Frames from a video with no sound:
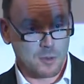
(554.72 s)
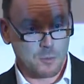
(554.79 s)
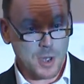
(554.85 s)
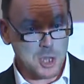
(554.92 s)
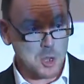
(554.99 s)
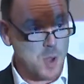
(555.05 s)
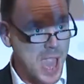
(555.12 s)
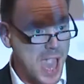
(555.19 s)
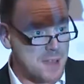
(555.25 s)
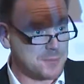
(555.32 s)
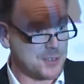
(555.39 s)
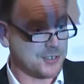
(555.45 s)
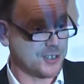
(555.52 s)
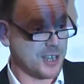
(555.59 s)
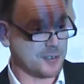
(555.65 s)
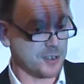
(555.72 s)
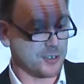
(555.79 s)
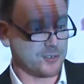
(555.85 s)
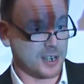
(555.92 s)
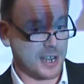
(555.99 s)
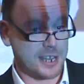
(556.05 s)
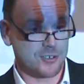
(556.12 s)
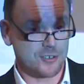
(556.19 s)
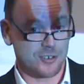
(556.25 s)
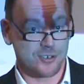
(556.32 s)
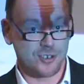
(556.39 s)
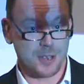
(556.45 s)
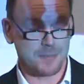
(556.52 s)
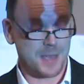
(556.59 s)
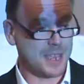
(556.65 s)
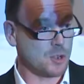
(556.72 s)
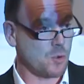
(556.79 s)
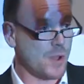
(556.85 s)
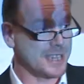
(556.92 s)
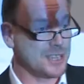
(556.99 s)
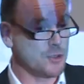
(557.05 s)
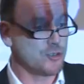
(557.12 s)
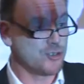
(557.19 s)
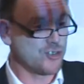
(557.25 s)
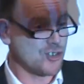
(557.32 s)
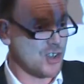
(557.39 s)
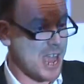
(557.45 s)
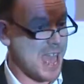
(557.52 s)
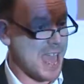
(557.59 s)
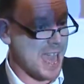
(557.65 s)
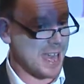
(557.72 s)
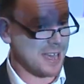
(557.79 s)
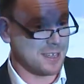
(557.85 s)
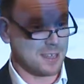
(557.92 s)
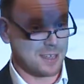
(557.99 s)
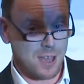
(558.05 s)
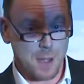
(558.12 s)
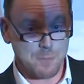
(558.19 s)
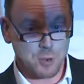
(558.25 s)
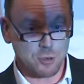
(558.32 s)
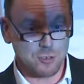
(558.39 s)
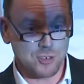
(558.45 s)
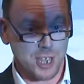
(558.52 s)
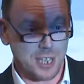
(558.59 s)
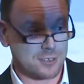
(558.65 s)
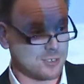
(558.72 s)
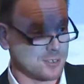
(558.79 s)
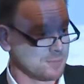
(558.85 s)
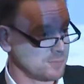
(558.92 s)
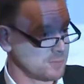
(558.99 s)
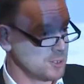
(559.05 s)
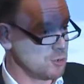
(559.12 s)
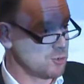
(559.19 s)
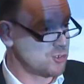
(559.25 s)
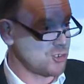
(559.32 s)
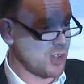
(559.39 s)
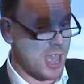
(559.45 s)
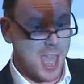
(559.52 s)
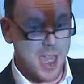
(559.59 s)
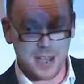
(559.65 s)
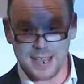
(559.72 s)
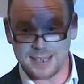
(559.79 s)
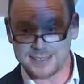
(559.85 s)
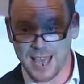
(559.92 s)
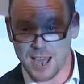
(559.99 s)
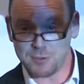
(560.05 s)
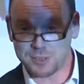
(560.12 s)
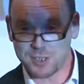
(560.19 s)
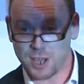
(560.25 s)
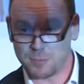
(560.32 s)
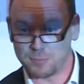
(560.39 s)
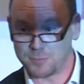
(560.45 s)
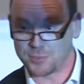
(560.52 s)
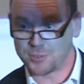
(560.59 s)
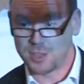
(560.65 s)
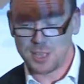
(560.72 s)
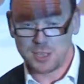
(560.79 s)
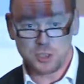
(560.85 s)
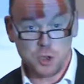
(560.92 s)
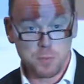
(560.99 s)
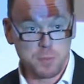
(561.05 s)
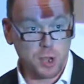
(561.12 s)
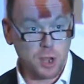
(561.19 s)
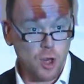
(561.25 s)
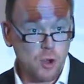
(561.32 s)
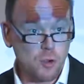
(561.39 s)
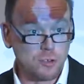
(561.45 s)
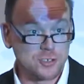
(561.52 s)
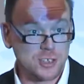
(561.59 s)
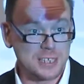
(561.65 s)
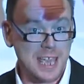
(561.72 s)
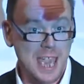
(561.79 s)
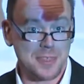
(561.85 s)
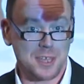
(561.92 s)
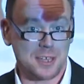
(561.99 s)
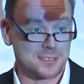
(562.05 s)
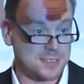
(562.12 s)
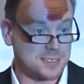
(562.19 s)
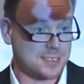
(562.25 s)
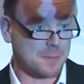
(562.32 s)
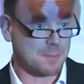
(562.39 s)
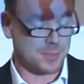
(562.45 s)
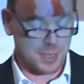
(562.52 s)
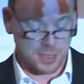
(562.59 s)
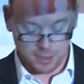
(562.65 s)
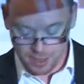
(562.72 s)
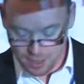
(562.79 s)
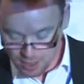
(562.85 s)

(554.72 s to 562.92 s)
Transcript: where you have a serious relationship in a way you share a project, you share its outcomes. You belong together to something